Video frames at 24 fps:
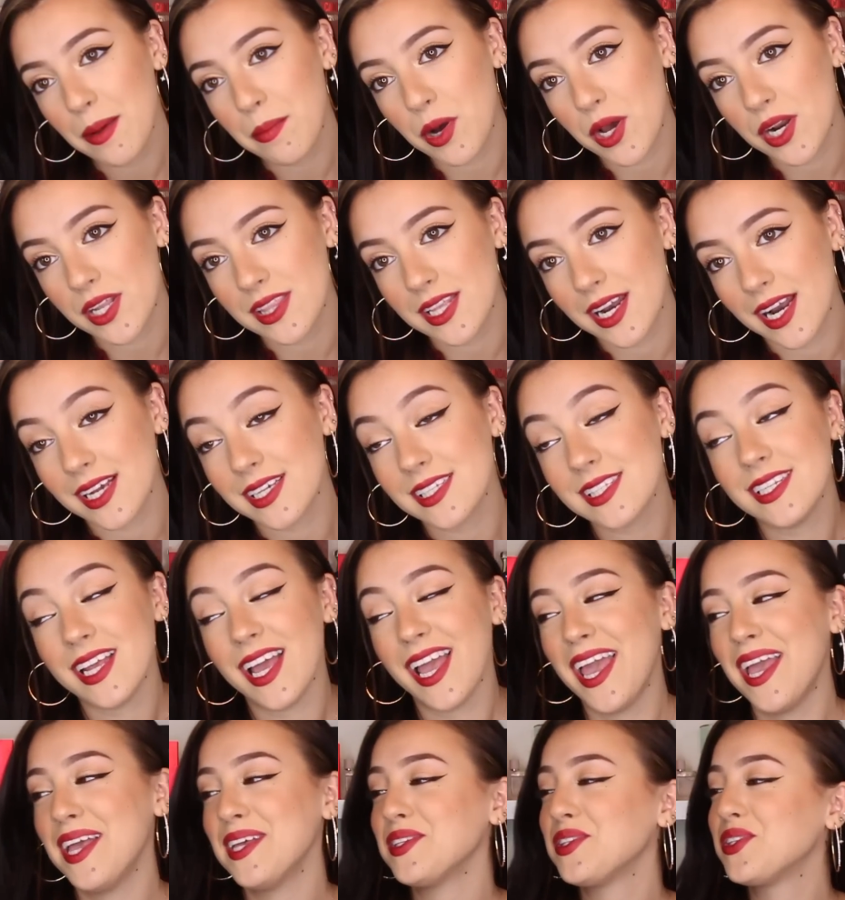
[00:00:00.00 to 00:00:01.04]
I bought it the next
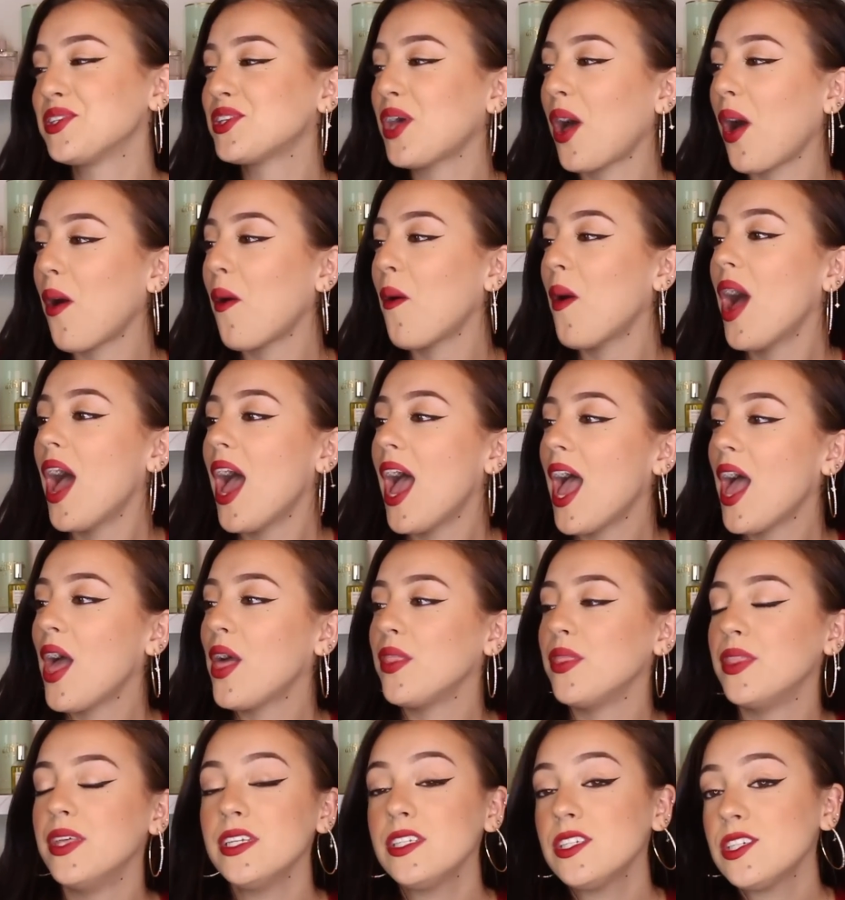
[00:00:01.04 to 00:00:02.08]
day. So
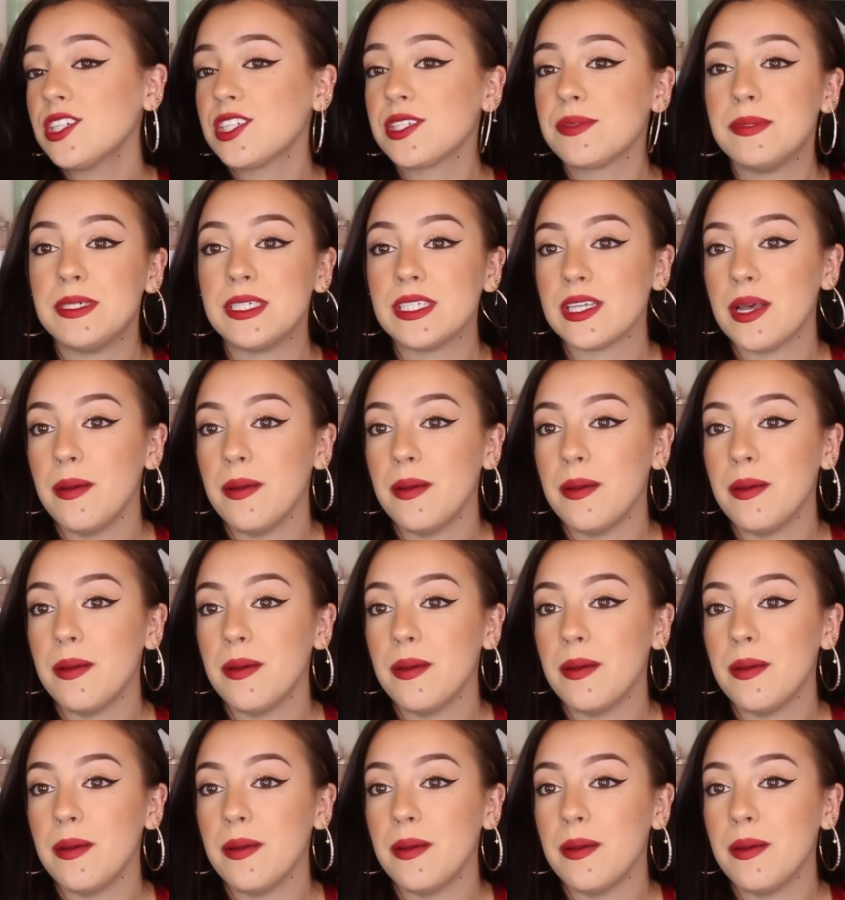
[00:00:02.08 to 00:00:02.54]
this just smells